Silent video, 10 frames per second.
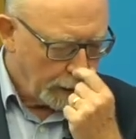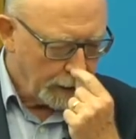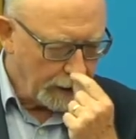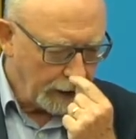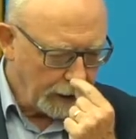
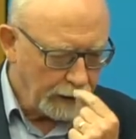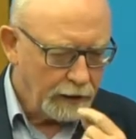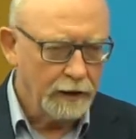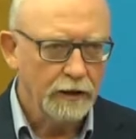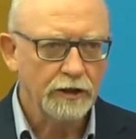the
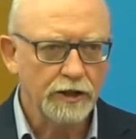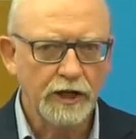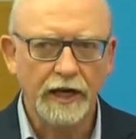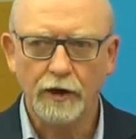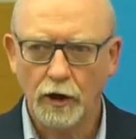
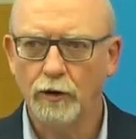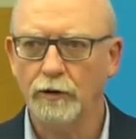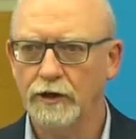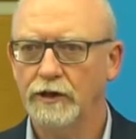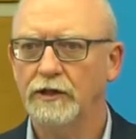
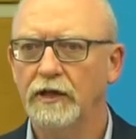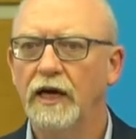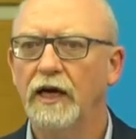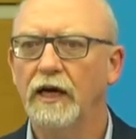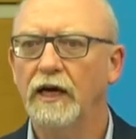stakeholders
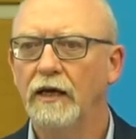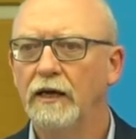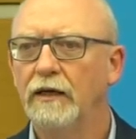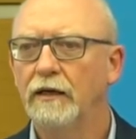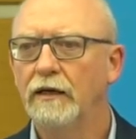are
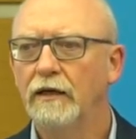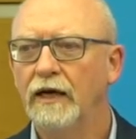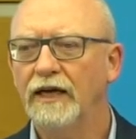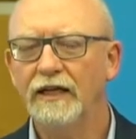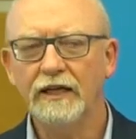
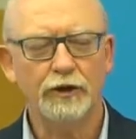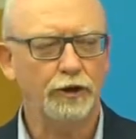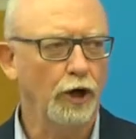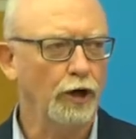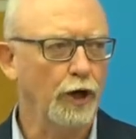at least
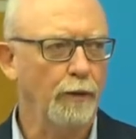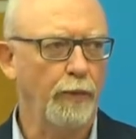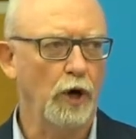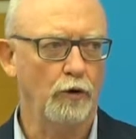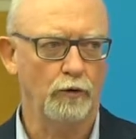not
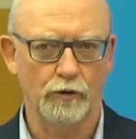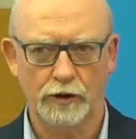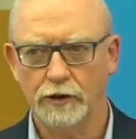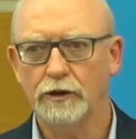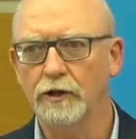
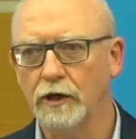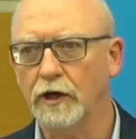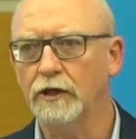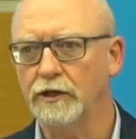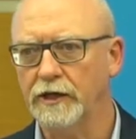opposed to the
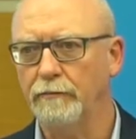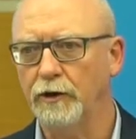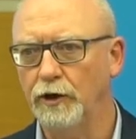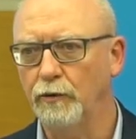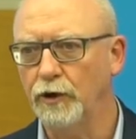concept
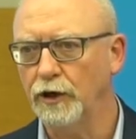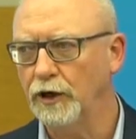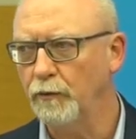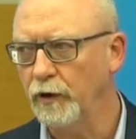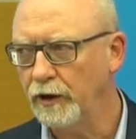that you're
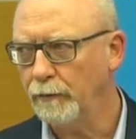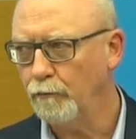working with.